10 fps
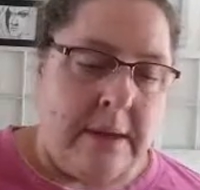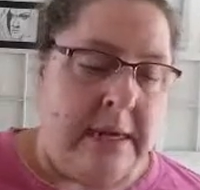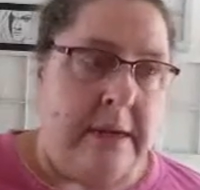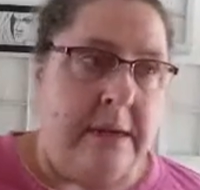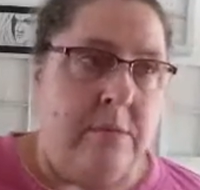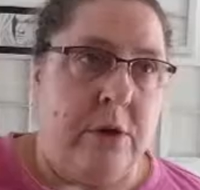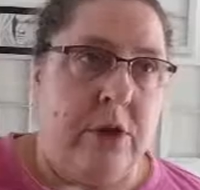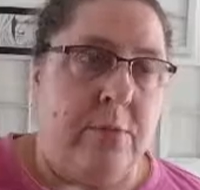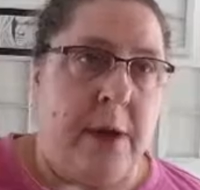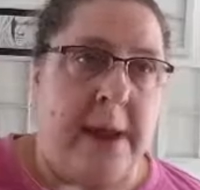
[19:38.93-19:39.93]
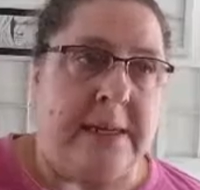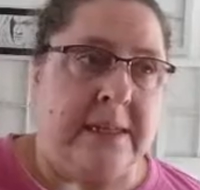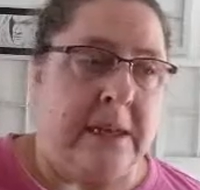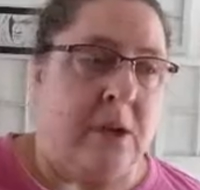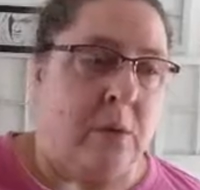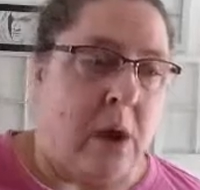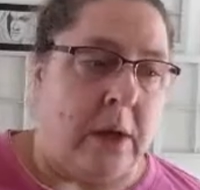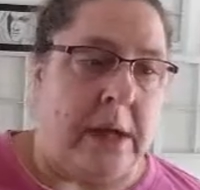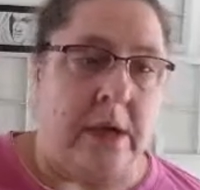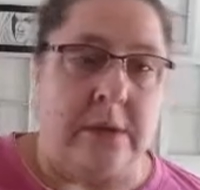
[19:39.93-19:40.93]
when you're practicing
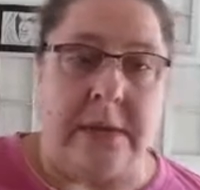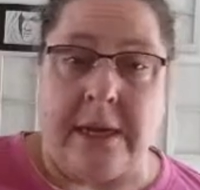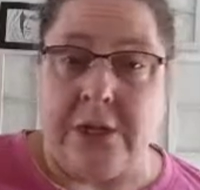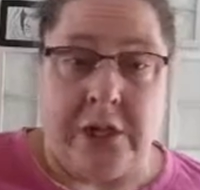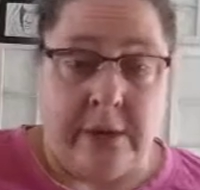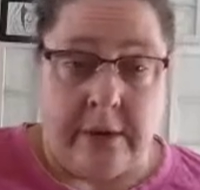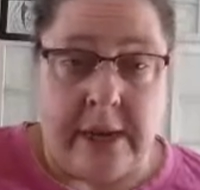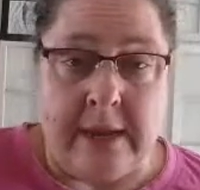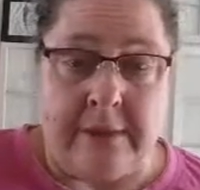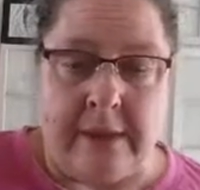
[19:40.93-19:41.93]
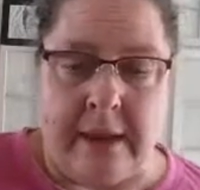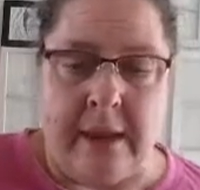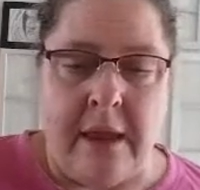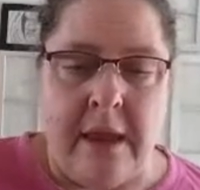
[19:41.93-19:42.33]
karate or tai chi or anything,